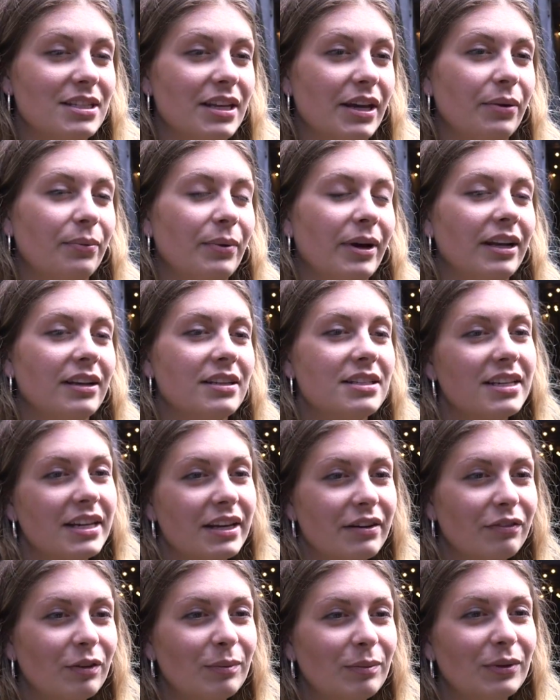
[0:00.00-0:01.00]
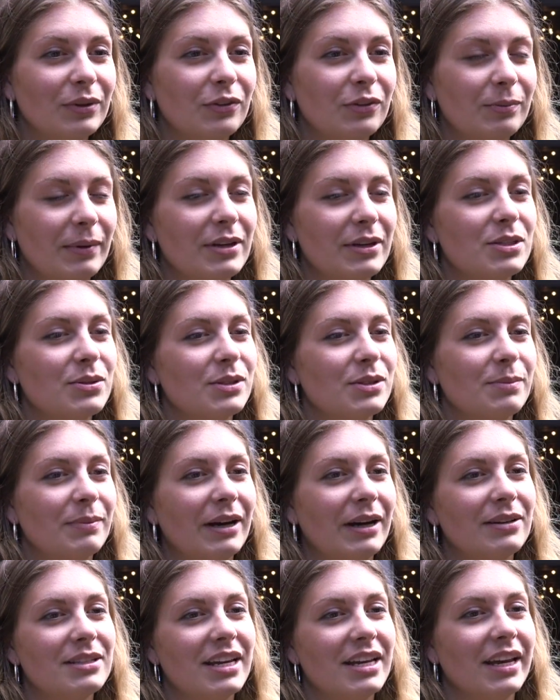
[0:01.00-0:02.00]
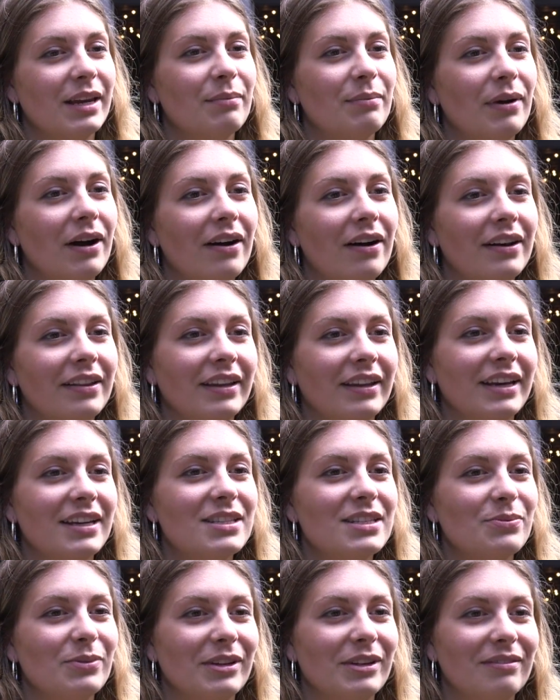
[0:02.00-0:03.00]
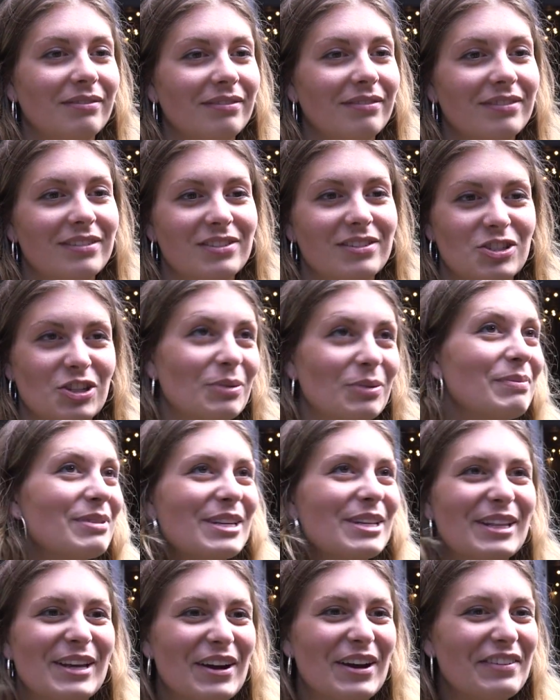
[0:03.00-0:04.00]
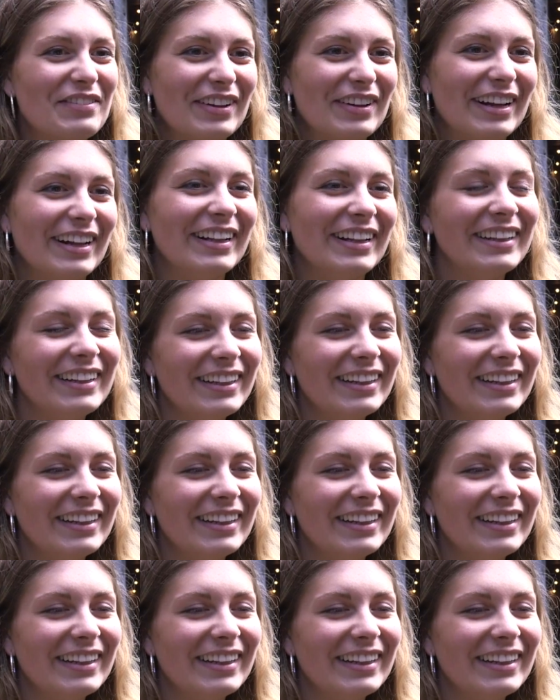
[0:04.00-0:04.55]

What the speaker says: So when City of Football spoke to us about taking part in this, we jumped at the offer.